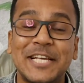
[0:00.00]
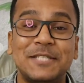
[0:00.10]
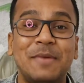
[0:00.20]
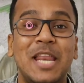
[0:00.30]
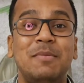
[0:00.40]

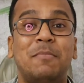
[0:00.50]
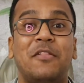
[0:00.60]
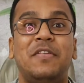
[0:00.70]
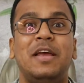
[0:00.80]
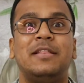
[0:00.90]
is many
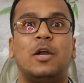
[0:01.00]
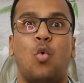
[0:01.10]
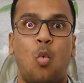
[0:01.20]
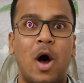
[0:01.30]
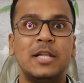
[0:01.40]
people think
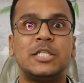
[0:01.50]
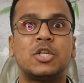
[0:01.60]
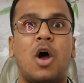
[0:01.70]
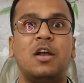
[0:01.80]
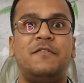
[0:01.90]
that once
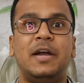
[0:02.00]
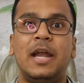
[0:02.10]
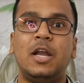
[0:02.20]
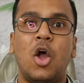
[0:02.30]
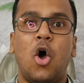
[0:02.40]

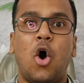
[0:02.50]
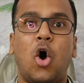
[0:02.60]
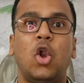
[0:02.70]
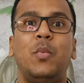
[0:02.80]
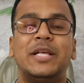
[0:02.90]
confident,
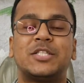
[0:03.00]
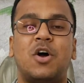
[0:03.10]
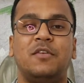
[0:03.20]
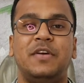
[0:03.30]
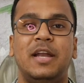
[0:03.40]
always
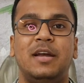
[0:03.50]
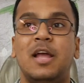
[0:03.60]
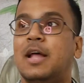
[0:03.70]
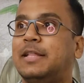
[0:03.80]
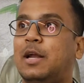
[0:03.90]
confident.
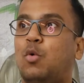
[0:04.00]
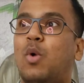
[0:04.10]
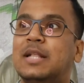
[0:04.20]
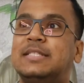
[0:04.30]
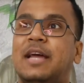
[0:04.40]
That
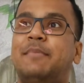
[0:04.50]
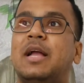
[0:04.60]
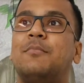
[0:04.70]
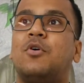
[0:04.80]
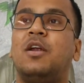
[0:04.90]
once I
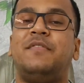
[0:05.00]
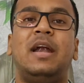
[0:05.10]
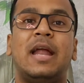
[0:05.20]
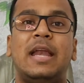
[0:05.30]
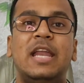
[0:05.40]
become
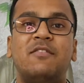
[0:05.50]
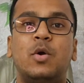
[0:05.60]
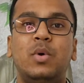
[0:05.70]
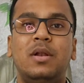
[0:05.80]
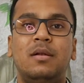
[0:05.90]
confident, I
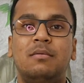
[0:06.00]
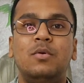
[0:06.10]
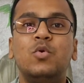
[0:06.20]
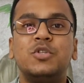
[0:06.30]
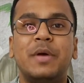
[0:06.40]
never will
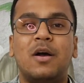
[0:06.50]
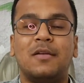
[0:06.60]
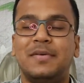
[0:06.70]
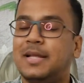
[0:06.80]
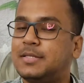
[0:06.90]
lose my
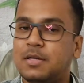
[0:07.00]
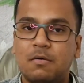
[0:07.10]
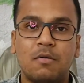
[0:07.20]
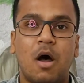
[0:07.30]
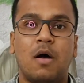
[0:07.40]
confidence.
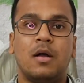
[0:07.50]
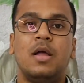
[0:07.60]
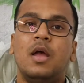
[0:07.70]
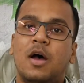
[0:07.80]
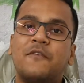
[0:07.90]
Wrong.
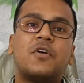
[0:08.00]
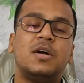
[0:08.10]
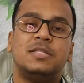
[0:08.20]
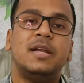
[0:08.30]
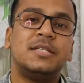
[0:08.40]
Of
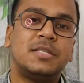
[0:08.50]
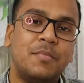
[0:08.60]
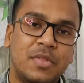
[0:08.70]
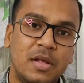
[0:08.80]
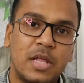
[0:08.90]
course, there is something